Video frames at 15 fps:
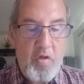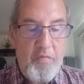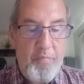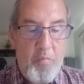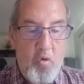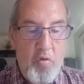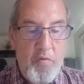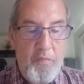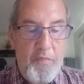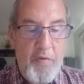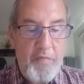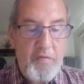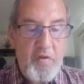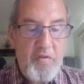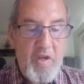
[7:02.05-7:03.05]
of more than
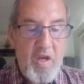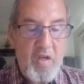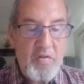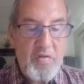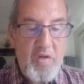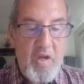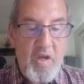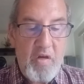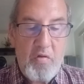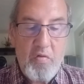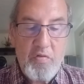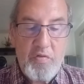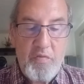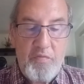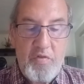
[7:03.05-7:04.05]
50,000
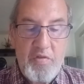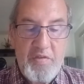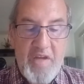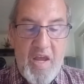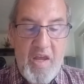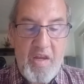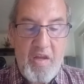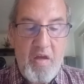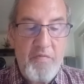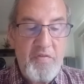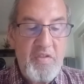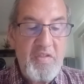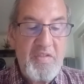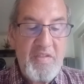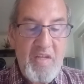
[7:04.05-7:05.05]
acres of
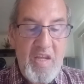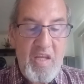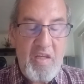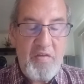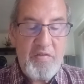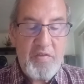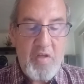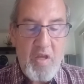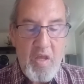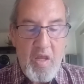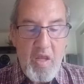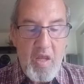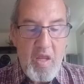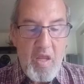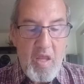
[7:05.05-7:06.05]
diseased
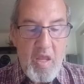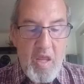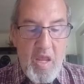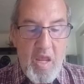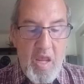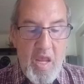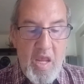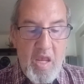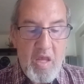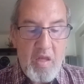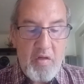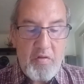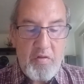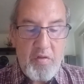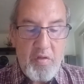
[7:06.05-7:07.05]

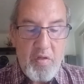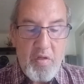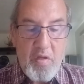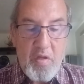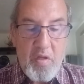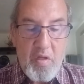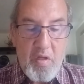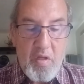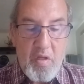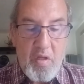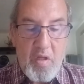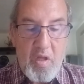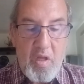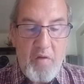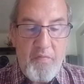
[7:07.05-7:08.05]
and
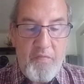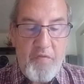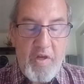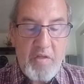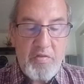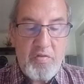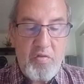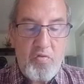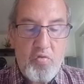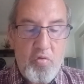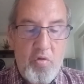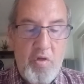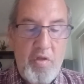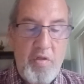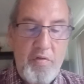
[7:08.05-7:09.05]
infested
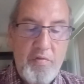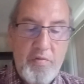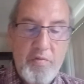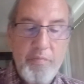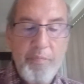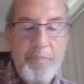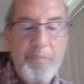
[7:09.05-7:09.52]
trees.